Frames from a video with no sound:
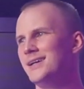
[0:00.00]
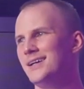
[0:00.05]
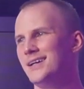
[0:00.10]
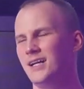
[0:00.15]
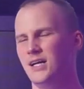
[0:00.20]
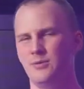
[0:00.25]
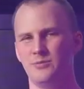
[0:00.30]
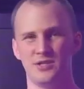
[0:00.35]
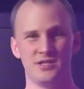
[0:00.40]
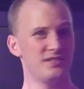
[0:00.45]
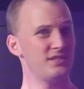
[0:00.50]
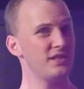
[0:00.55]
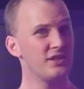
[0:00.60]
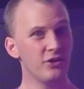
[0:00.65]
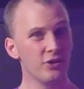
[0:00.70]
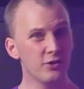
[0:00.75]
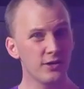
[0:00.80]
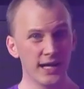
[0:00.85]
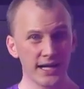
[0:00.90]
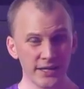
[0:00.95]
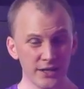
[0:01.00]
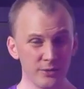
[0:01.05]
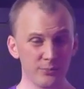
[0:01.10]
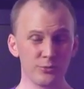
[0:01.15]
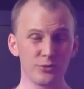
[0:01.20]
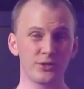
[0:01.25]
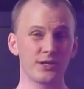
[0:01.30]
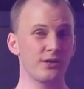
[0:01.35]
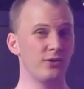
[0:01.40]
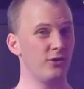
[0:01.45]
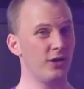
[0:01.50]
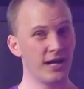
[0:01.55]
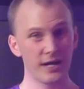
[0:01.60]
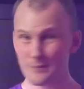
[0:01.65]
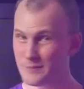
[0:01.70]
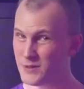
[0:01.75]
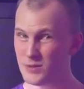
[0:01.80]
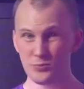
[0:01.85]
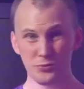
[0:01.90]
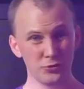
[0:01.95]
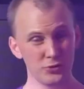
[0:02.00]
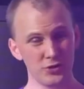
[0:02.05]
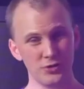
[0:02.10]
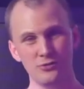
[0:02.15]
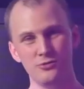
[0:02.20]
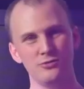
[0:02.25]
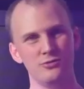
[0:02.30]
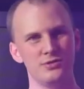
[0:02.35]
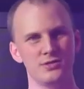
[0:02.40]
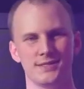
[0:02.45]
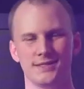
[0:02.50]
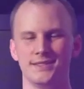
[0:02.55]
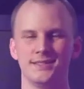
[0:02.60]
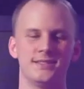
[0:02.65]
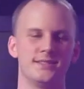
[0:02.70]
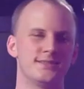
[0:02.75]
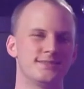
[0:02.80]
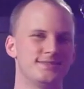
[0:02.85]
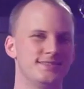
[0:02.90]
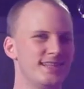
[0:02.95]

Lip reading: The CRI number that a lot of people use is